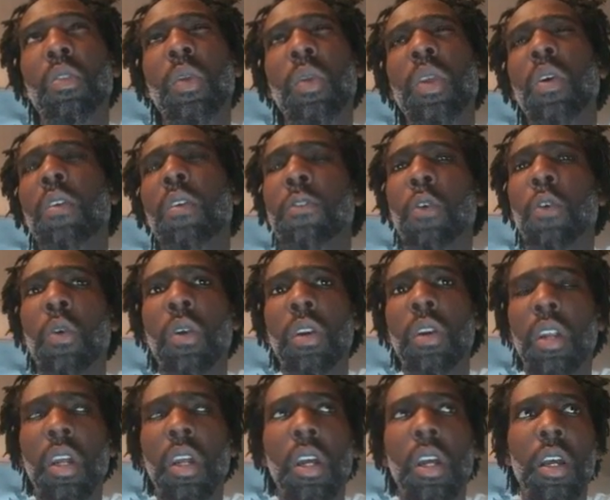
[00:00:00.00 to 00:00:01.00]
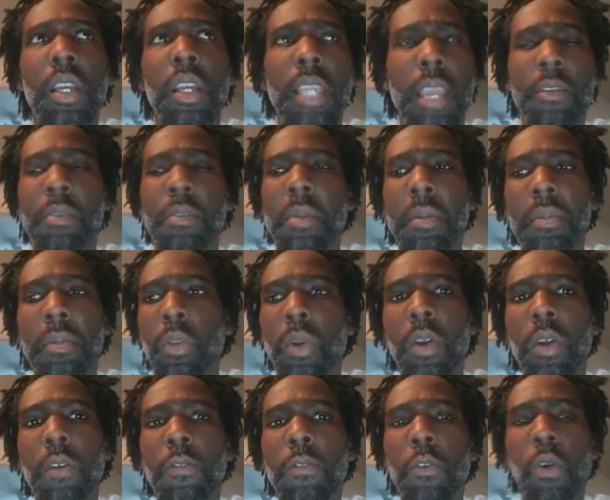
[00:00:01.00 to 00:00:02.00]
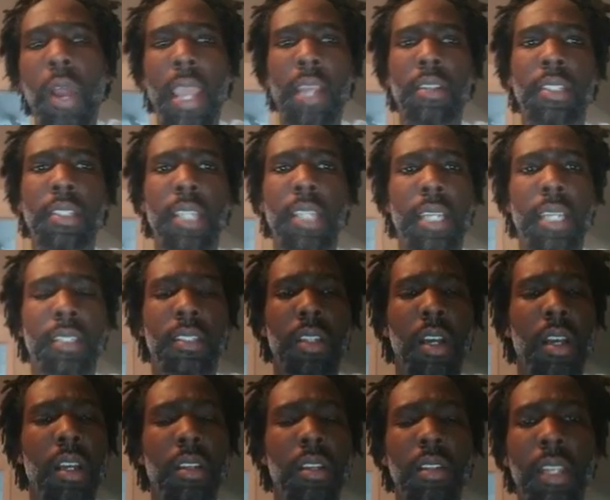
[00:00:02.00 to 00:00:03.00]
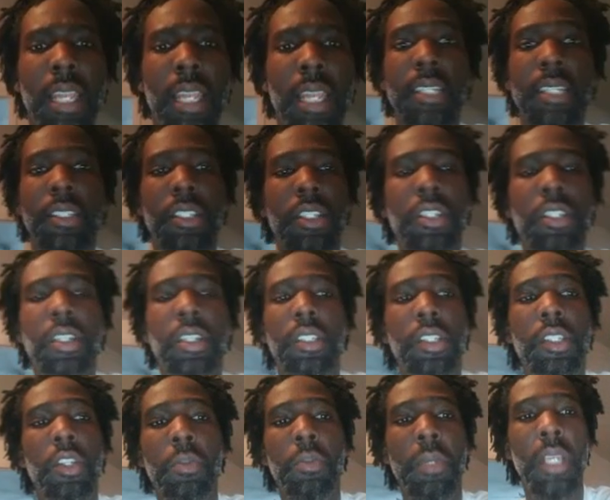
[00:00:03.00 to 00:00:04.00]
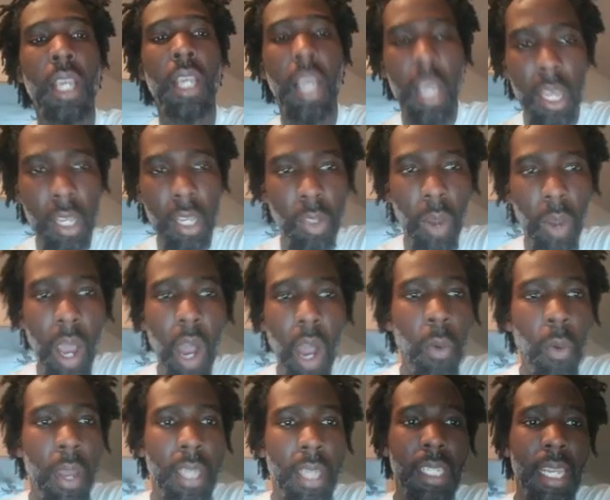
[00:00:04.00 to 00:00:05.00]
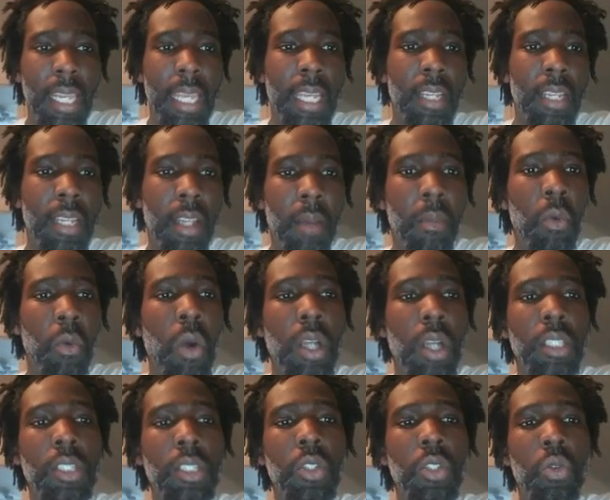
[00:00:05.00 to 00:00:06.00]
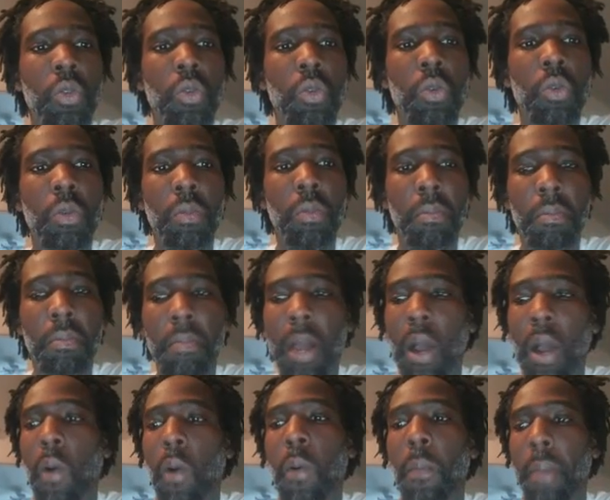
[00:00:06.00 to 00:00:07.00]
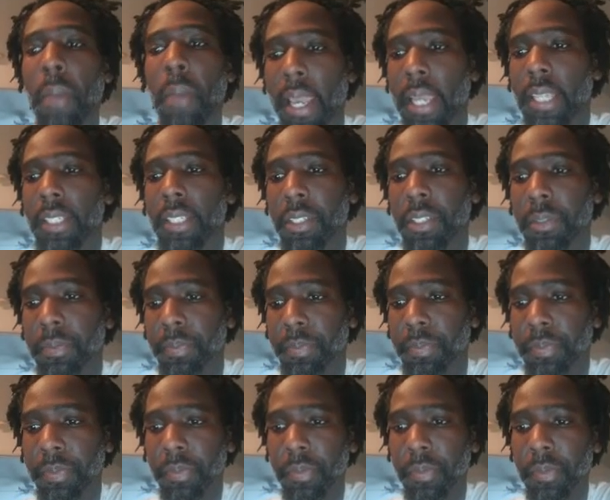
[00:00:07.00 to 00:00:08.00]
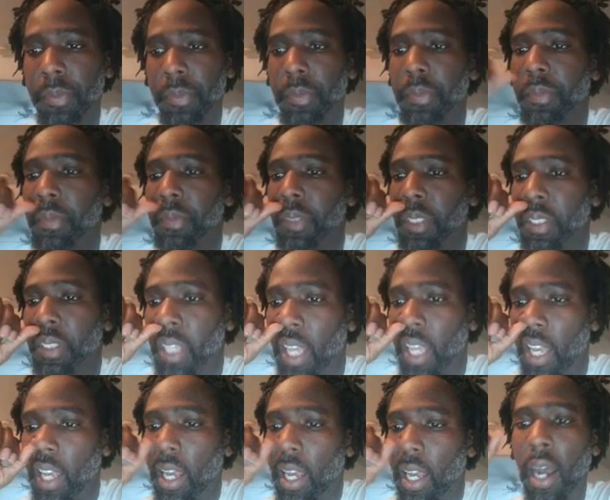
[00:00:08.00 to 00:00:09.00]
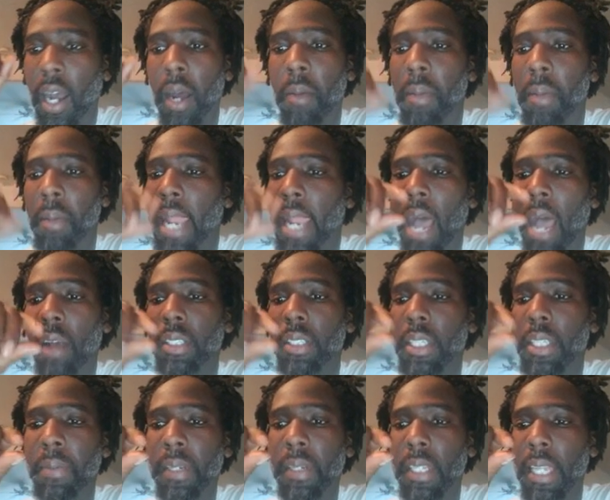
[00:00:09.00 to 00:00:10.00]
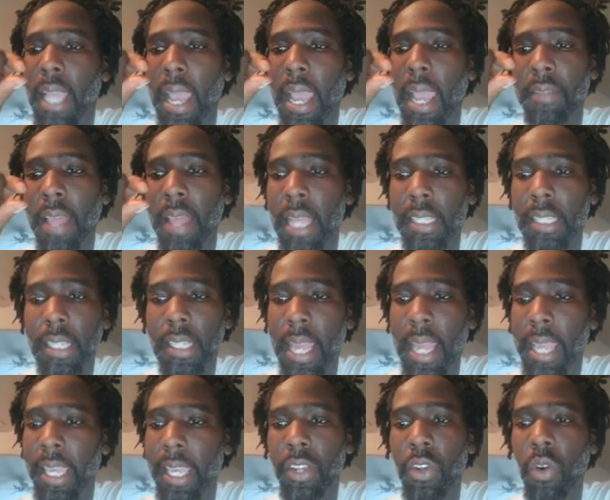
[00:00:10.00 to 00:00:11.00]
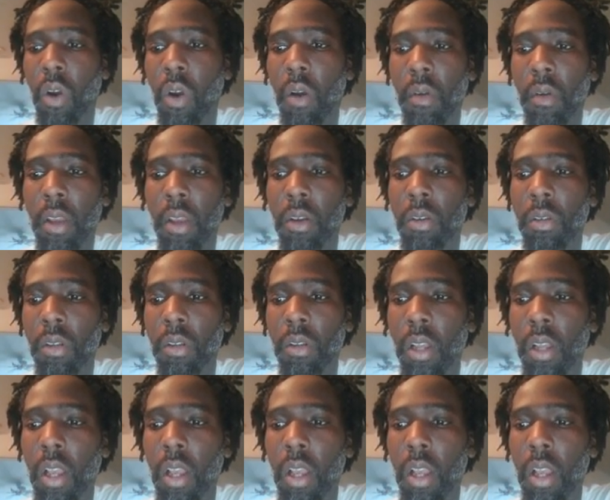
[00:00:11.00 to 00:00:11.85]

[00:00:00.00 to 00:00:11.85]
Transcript: or four, can't remember, 3 or 4 anchor text links, excuse me. So I always link number one to my home page, and I'll typically have that as a naked URL,